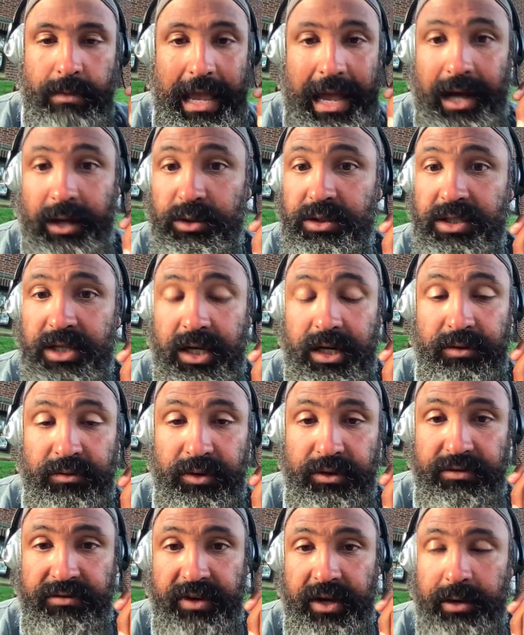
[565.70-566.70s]
outside of
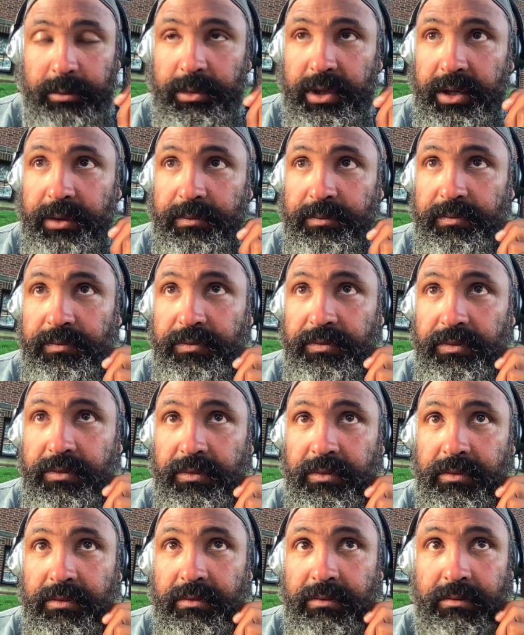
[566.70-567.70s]
your family?
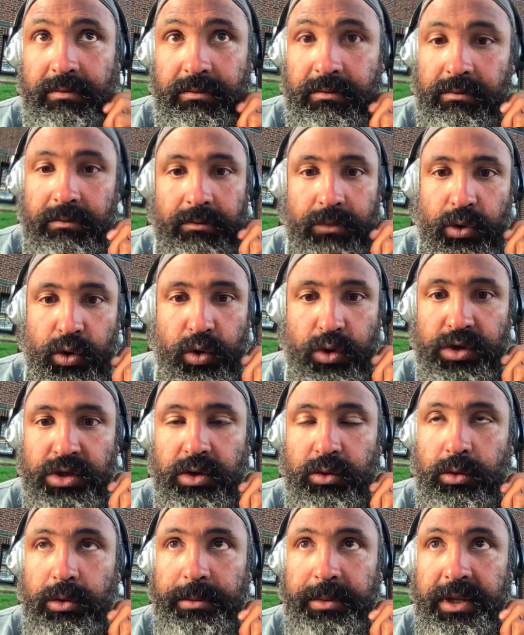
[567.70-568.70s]
Who is the
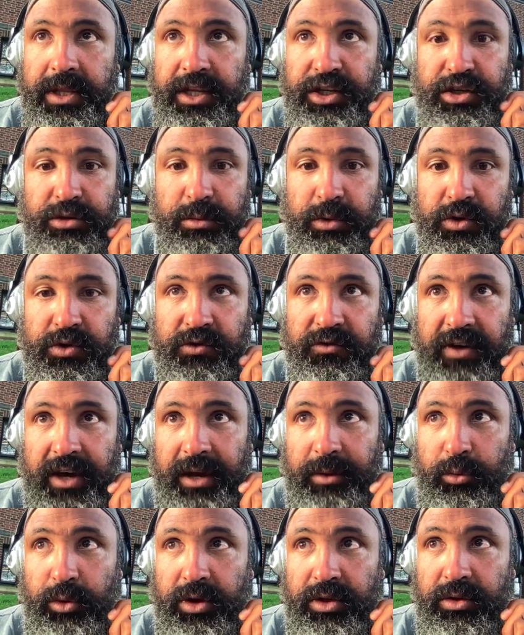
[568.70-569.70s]
woman that you most
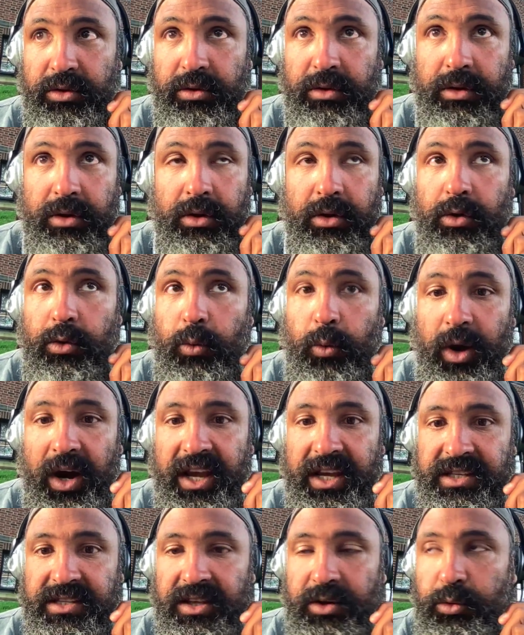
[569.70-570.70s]
vibe with? Why
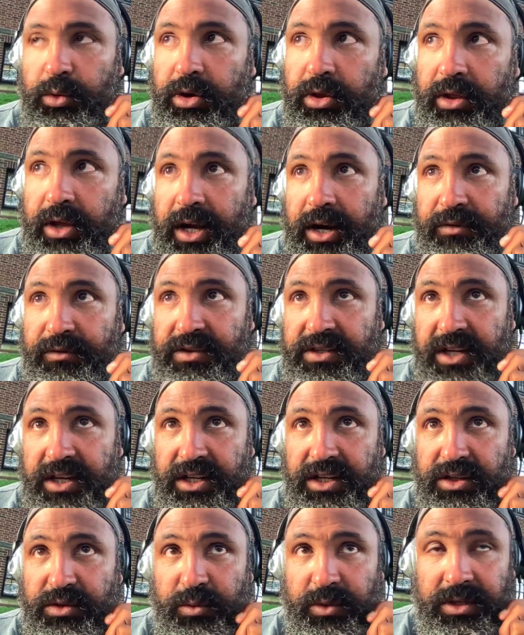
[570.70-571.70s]
is that? What are the
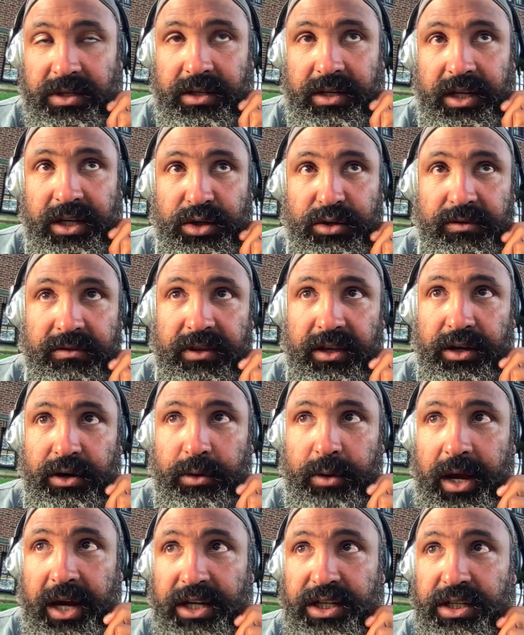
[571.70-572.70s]
conversations? What's the nature of the
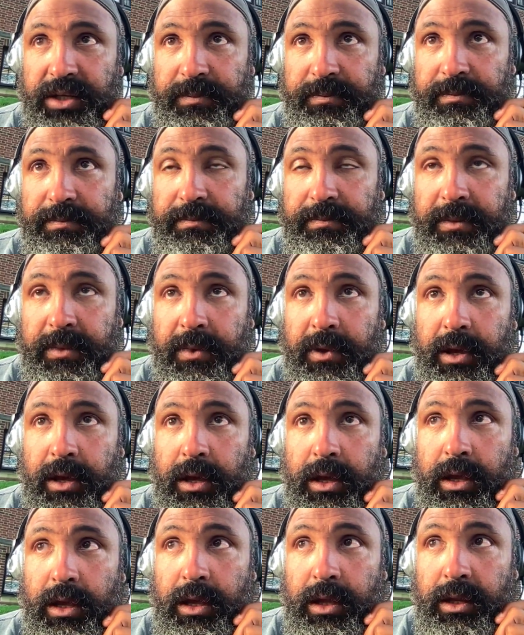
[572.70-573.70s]
interaction?
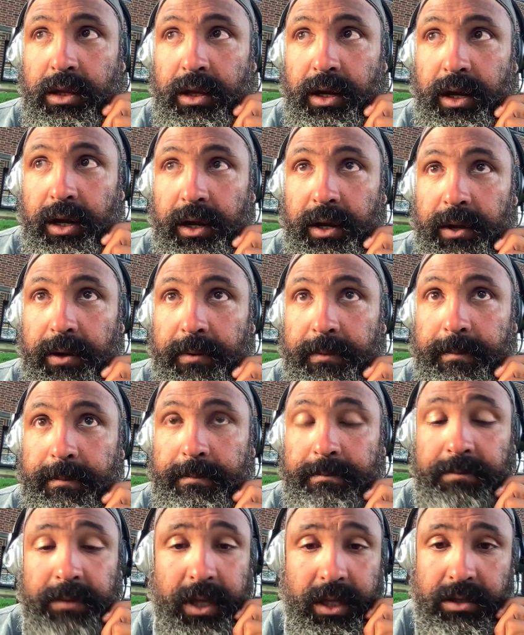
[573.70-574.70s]

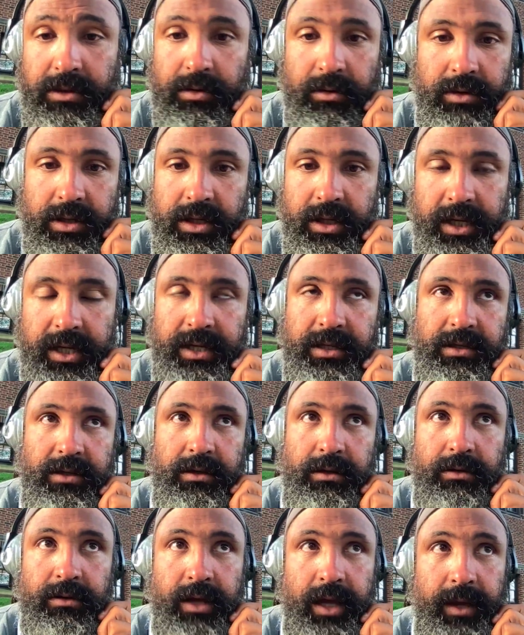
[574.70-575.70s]
And so
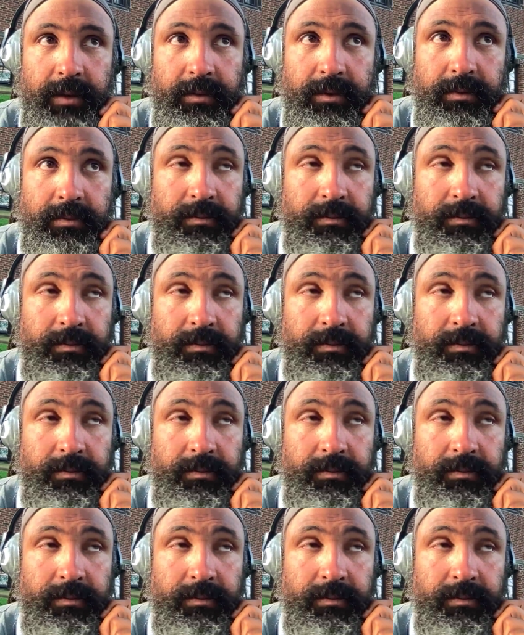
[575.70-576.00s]
consider that